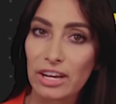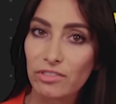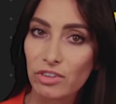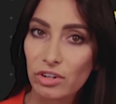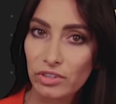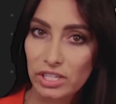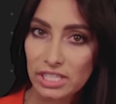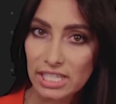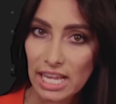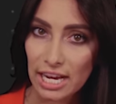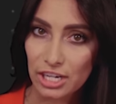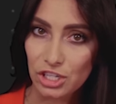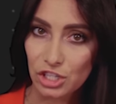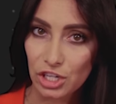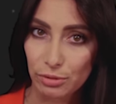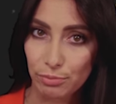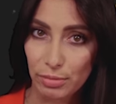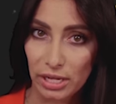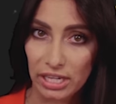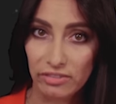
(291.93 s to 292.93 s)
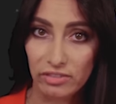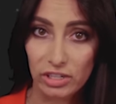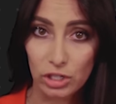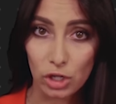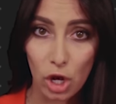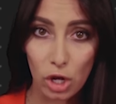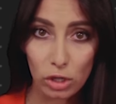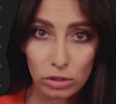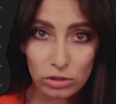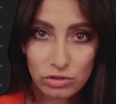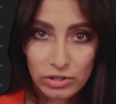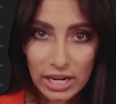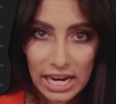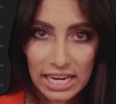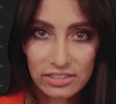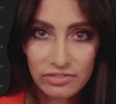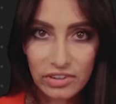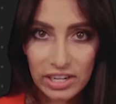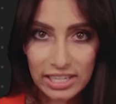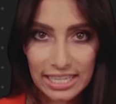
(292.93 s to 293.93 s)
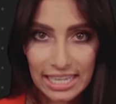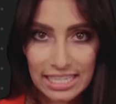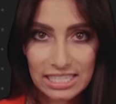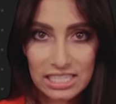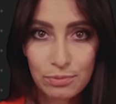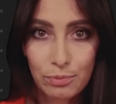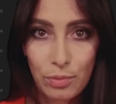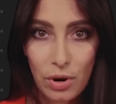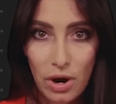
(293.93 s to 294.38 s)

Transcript: error reduction by giving all trade finance